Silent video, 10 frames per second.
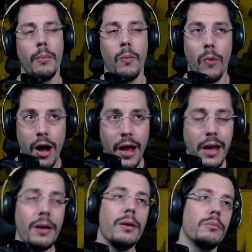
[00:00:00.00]

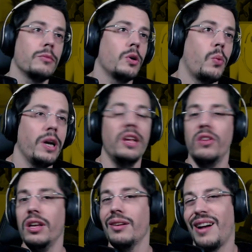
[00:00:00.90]
Why? Quite
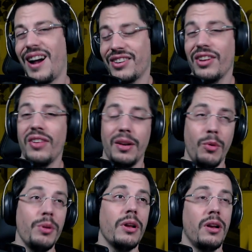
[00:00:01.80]
easy. Archer is at the
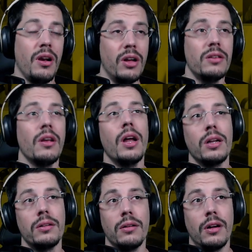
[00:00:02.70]
moment in a lot
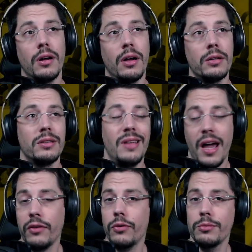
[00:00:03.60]

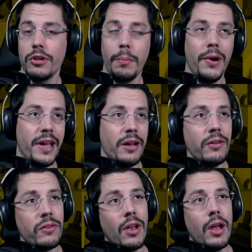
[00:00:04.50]
decks from top
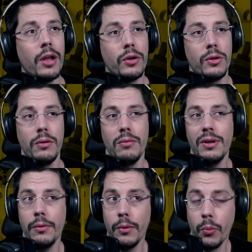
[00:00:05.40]
players
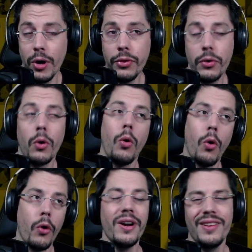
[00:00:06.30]
with
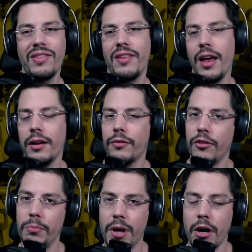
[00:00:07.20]
or instead of
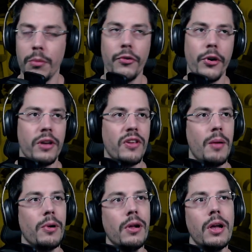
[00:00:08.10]
the Spear Goblin, for
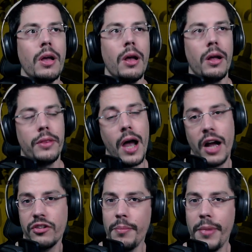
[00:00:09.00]
example. The
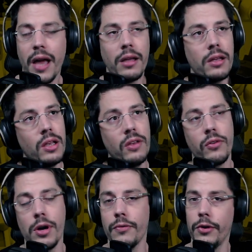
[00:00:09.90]
Archer in the back, he's
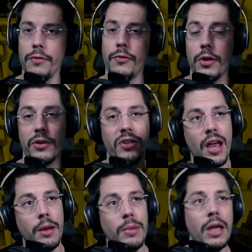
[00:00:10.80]
going for the furthest
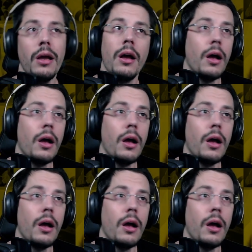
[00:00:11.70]
enemy.